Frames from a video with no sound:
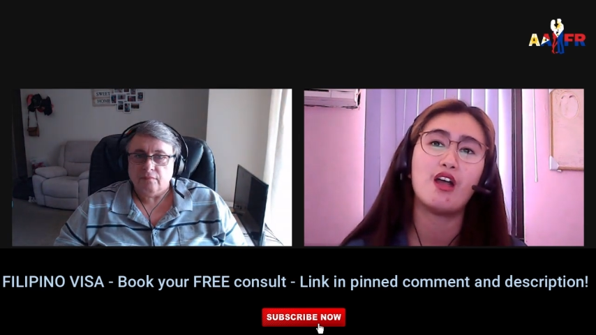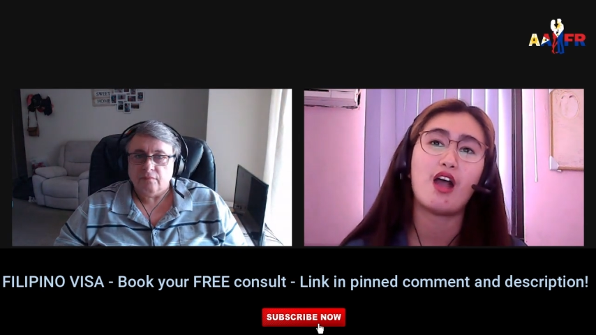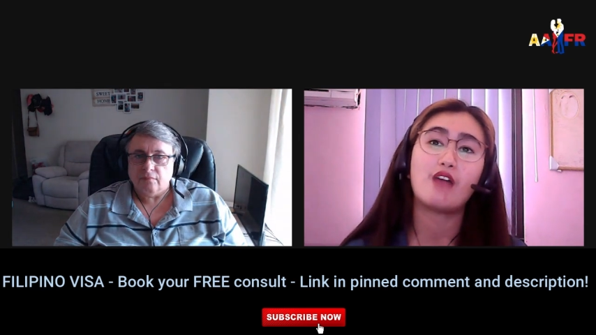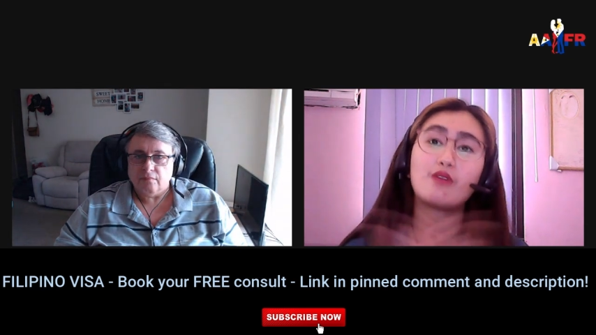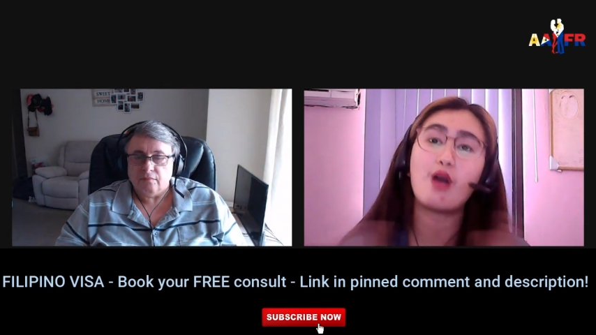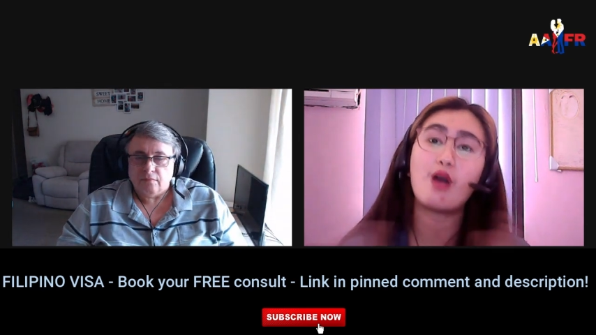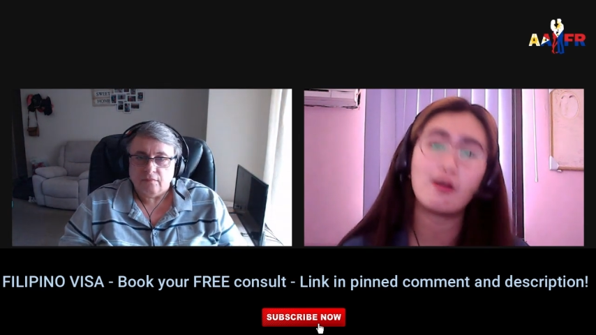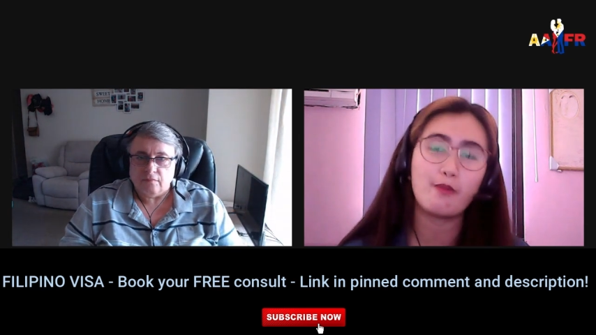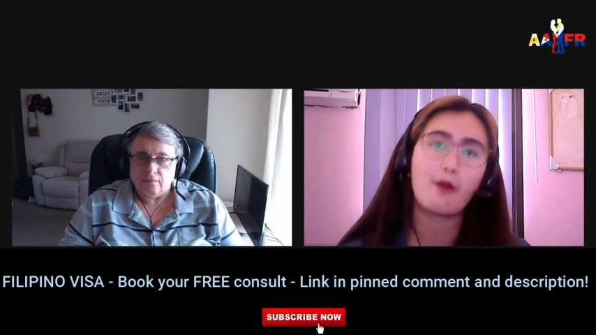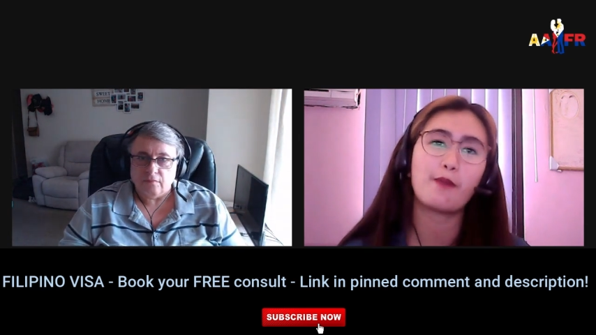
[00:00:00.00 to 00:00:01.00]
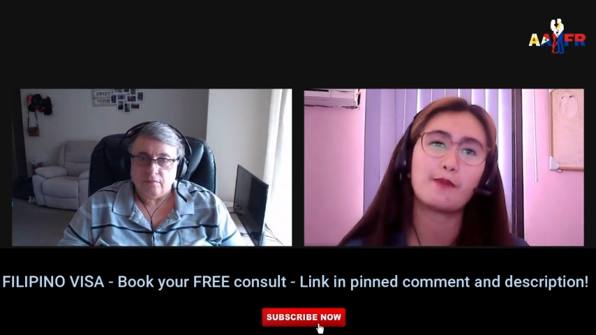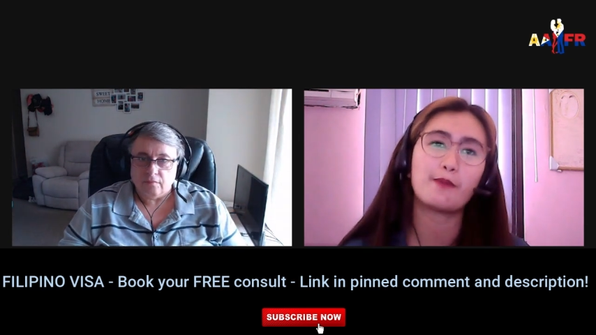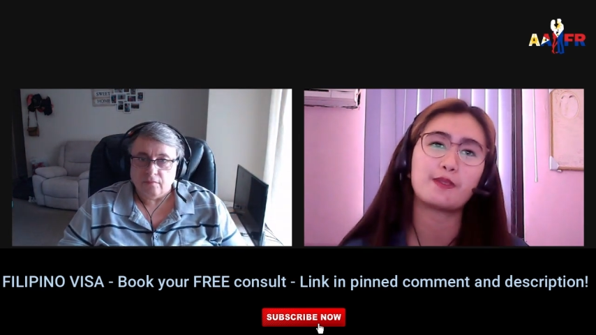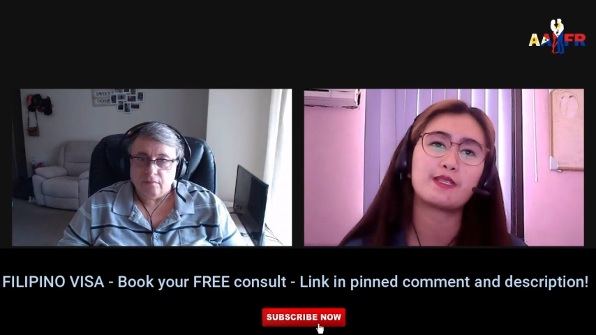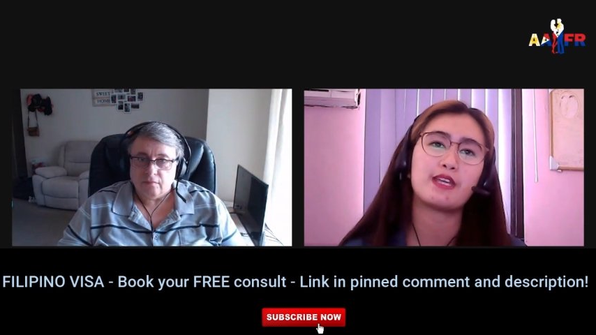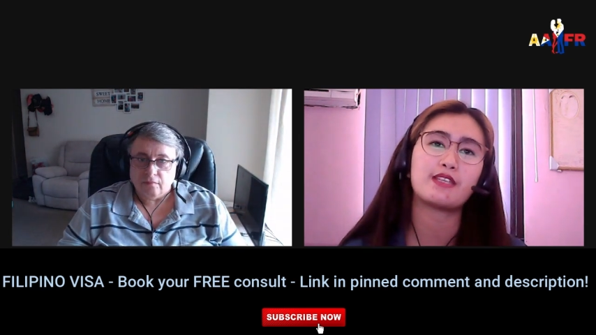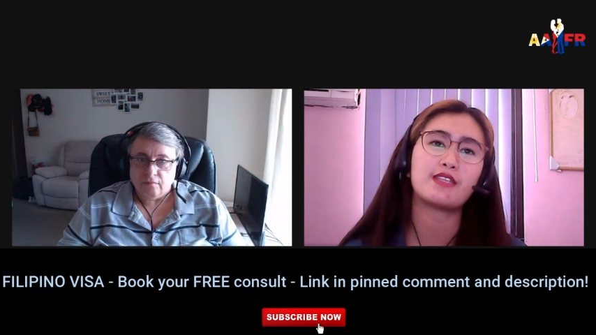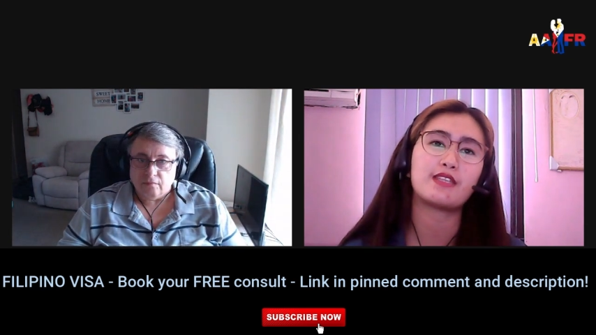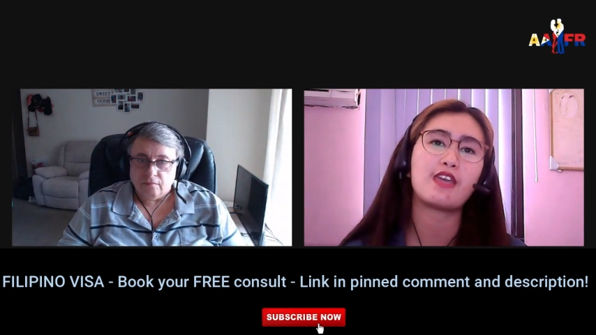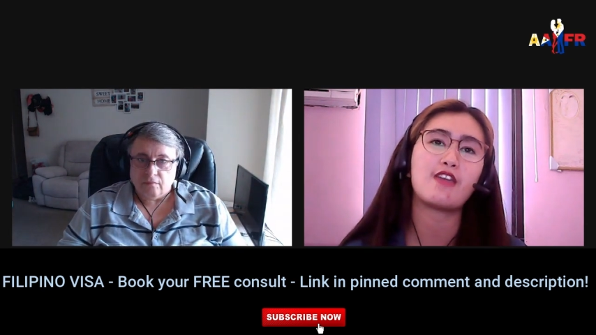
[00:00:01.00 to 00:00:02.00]
Speaker 1: a wrong purpose, like
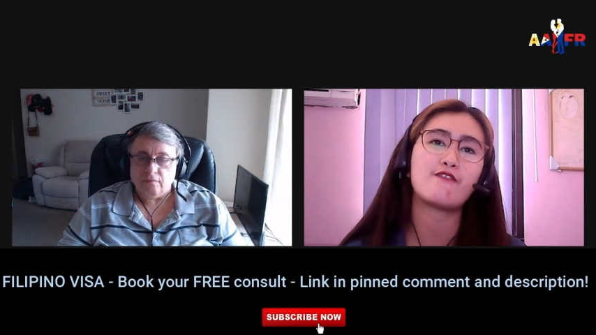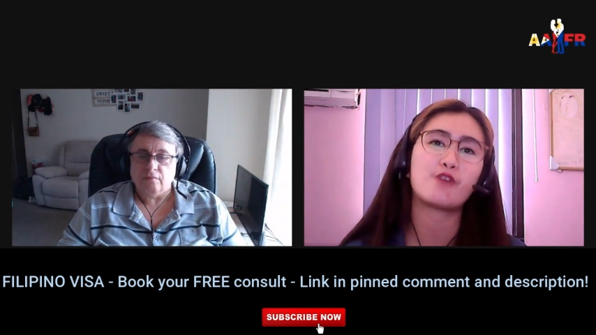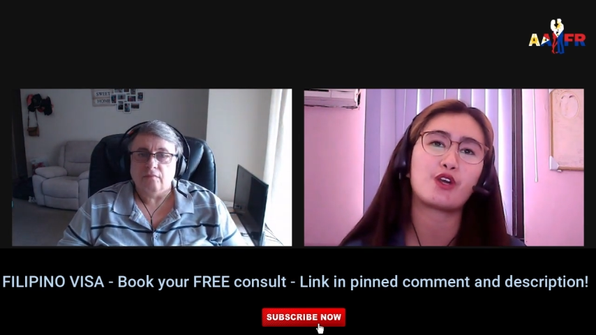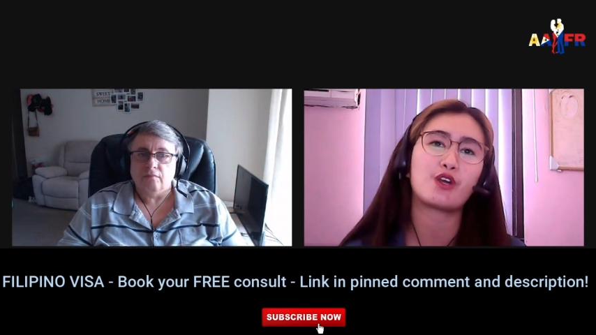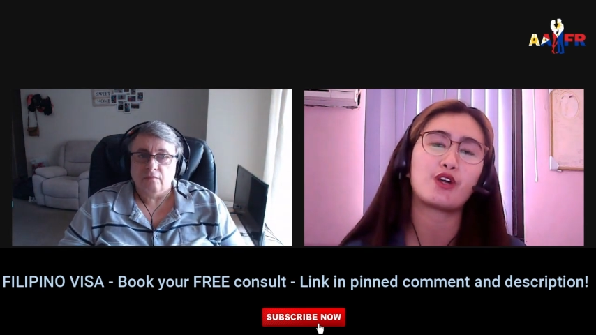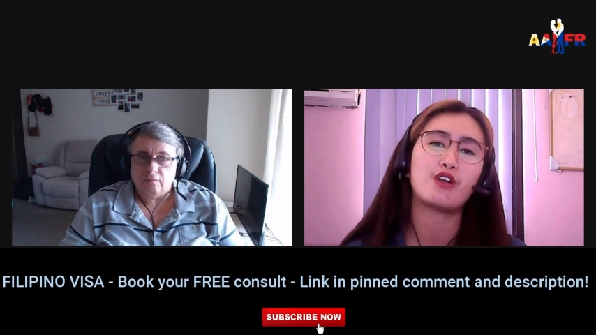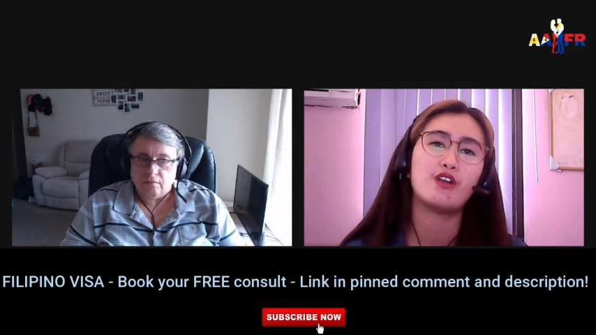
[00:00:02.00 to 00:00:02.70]
staying for